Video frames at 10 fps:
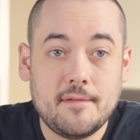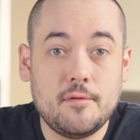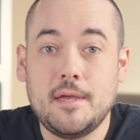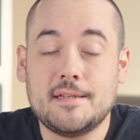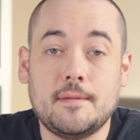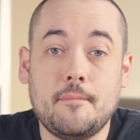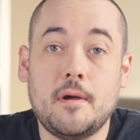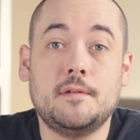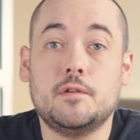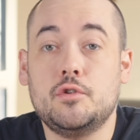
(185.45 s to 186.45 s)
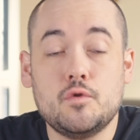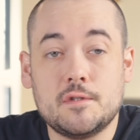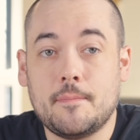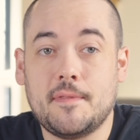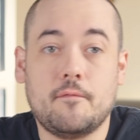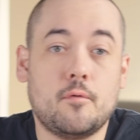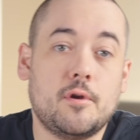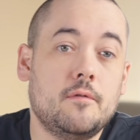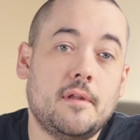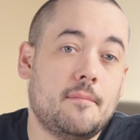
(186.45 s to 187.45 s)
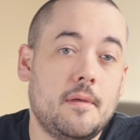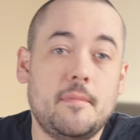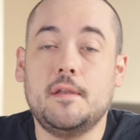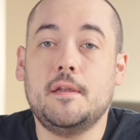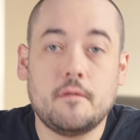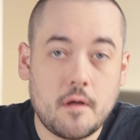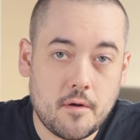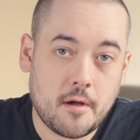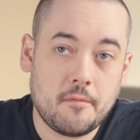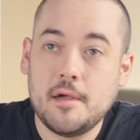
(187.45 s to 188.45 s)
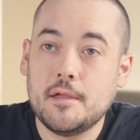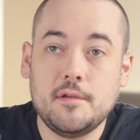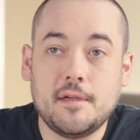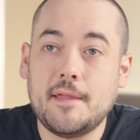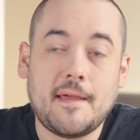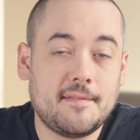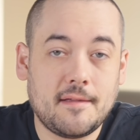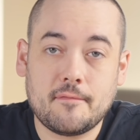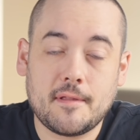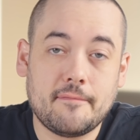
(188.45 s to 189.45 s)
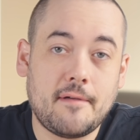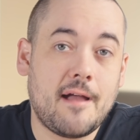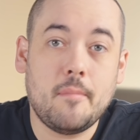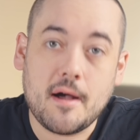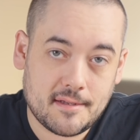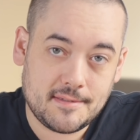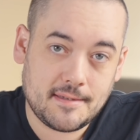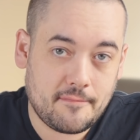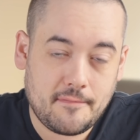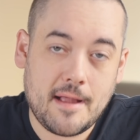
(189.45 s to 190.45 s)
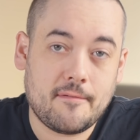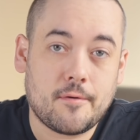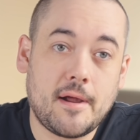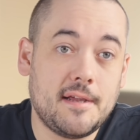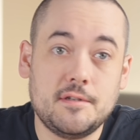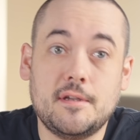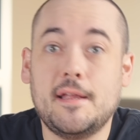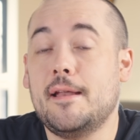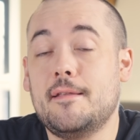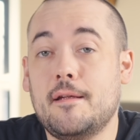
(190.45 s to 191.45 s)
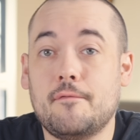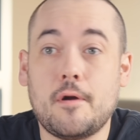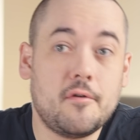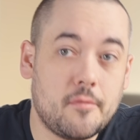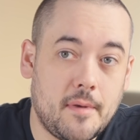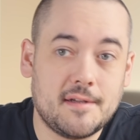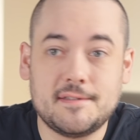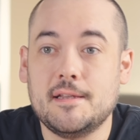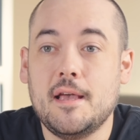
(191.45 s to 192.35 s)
If you get someone to do something for you, like maybe you need a logo, you could get that done for like $5 on Fiverr, right? You could get it done for $100.